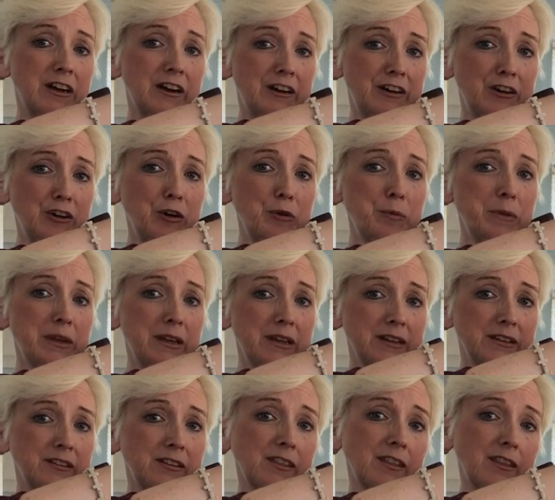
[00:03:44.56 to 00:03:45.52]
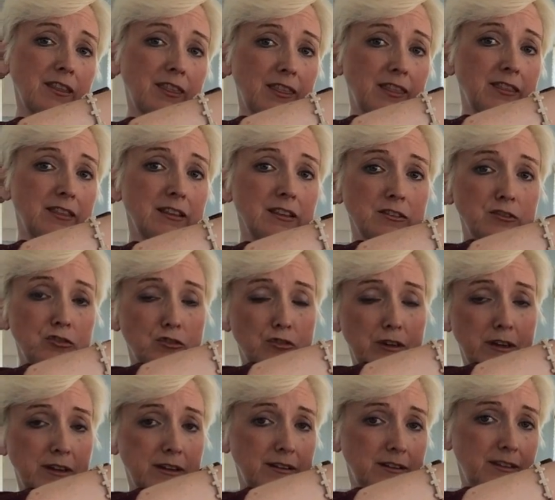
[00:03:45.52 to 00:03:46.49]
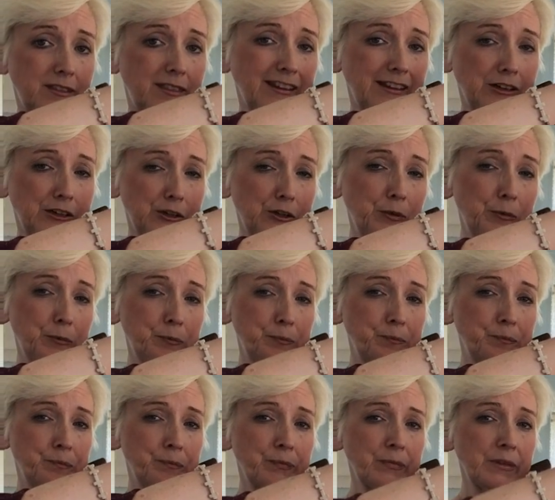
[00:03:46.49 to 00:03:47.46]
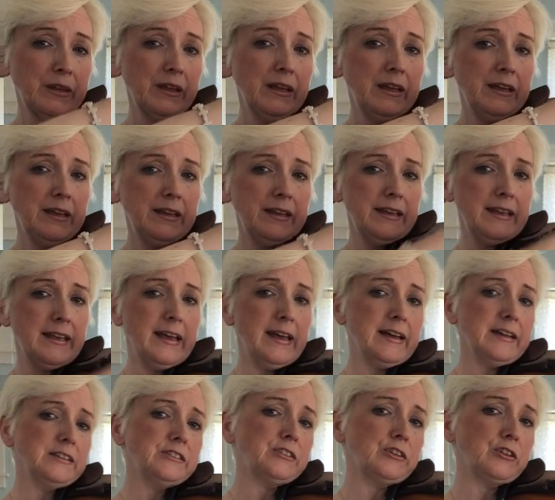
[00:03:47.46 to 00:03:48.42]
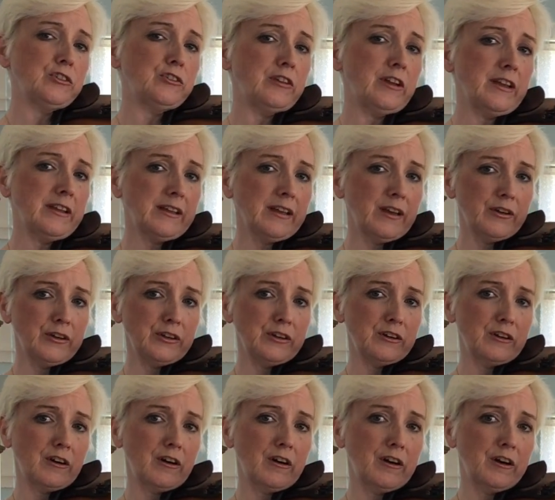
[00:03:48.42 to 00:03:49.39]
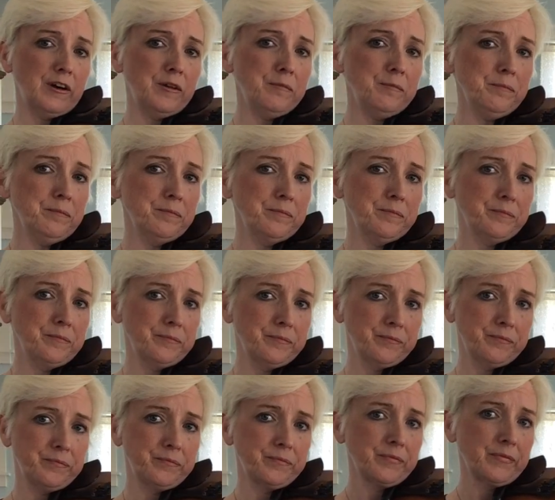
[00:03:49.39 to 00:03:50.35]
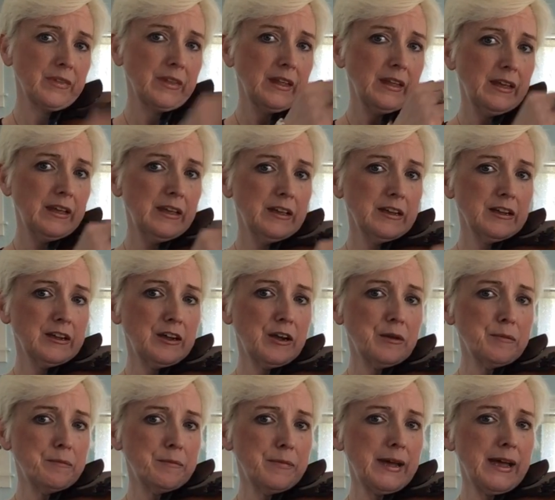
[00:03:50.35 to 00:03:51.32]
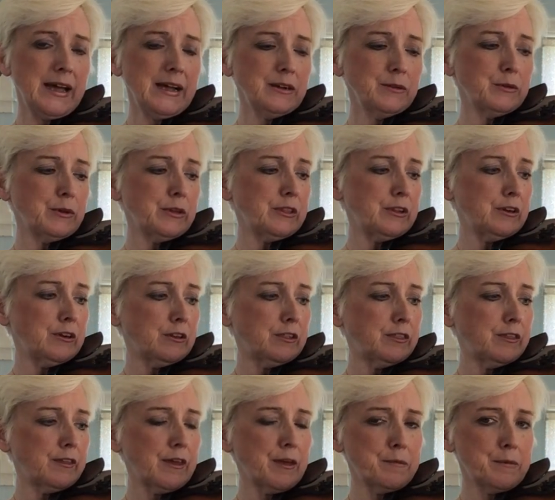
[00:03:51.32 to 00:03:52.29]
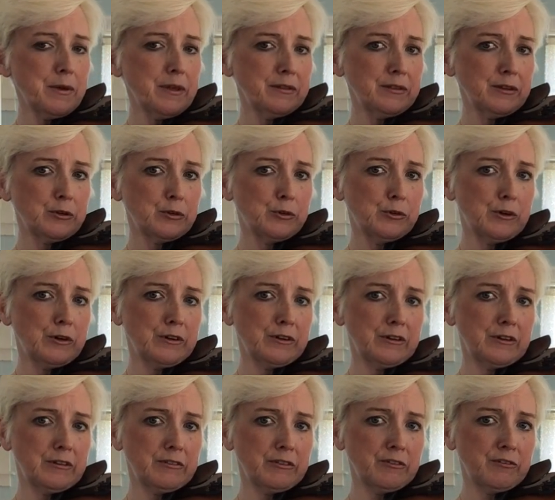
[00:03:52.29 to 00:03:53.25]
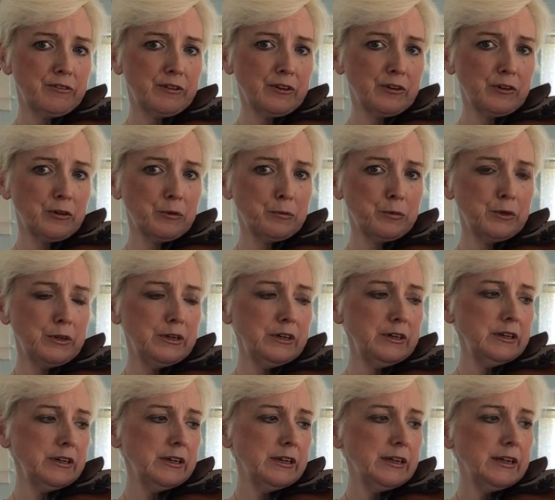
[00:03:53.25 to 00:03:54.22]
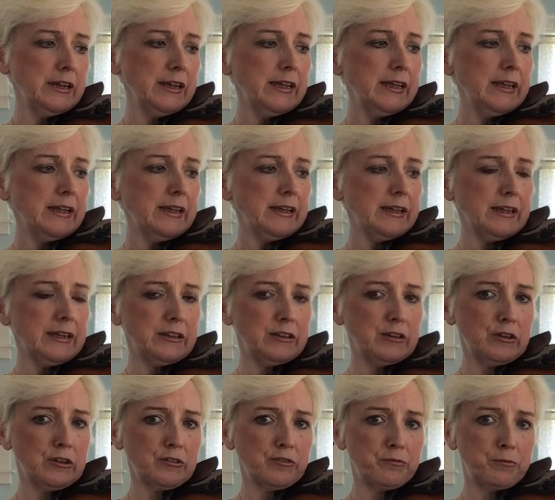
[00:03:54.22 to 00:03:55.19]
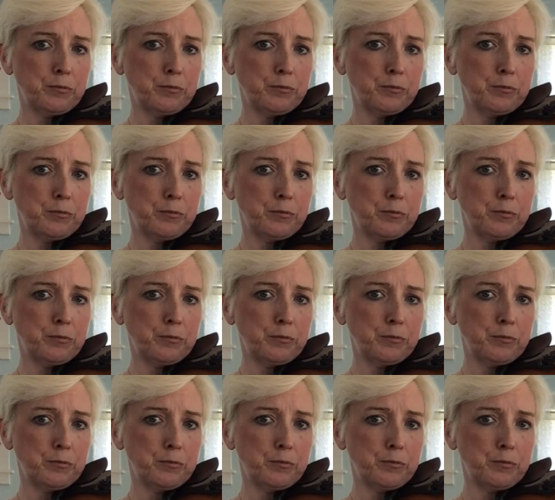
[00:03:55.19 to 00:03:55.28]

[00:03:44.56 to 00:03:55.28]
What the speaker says: harder because the string is thicker? Yeah, so shake out your arm. Come back with your thumb on the corner of the fingerboard and your